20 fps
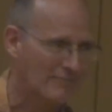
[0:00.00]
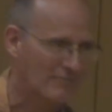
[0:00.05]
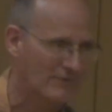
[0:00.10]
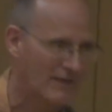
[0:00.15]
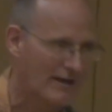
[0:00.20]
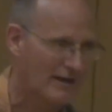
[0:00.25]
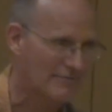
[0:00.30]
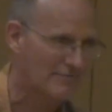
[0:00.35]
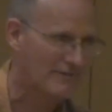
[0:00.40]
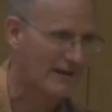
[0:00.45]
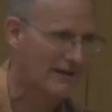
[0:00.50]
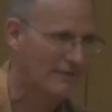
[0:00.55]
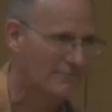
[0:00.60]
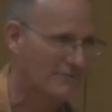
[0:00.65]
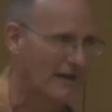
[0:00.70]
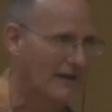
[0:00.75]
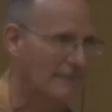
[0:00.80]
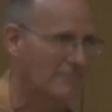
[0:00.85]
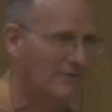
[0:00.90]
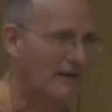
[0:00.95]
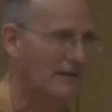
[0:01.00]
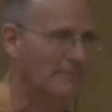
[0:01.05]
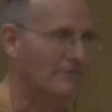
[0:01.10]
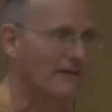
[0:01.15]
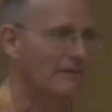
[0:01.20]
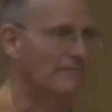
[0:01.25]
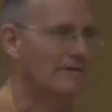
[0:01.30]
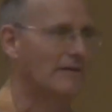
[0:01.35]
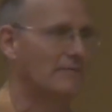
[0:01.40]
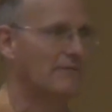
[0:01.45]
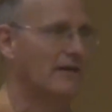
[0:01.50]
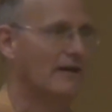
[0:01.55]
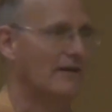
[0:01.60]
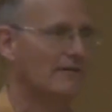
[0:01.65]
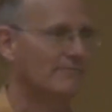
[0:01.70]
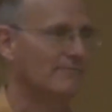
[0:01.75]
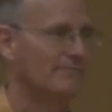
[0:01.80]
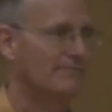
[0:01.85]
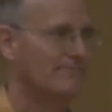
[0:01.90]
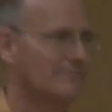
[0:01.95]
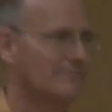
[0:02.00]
and blah, blah, blah, blah, blah, blah, blah.